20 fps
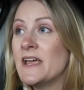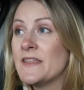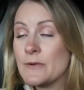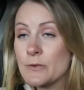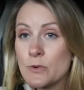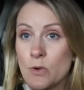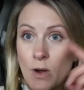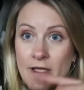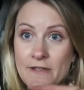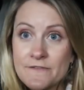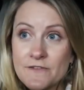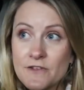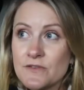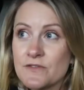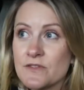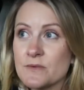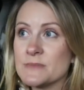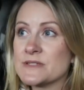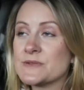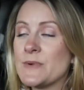There were quite a few
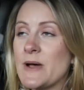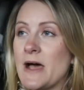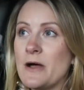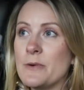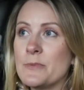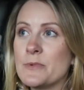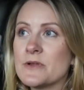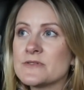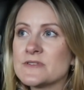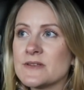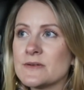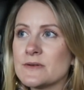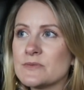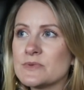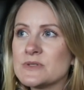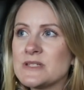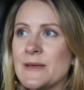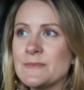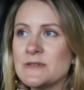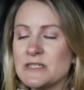of them as well. I was
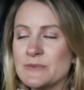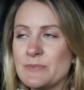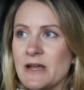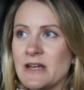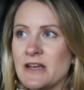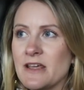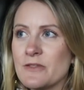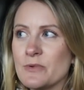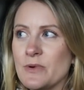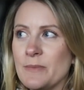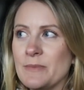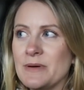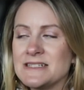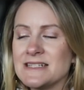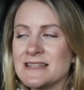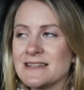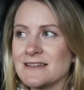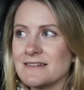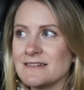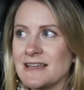tempted to buy another one, but I
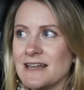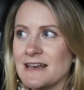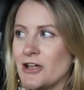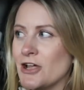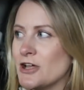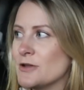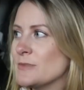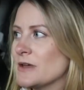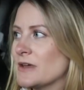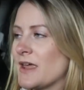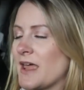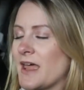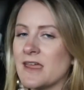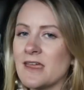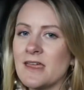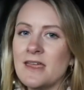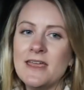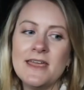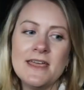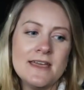didn't think I'd get it home
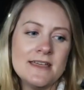okay.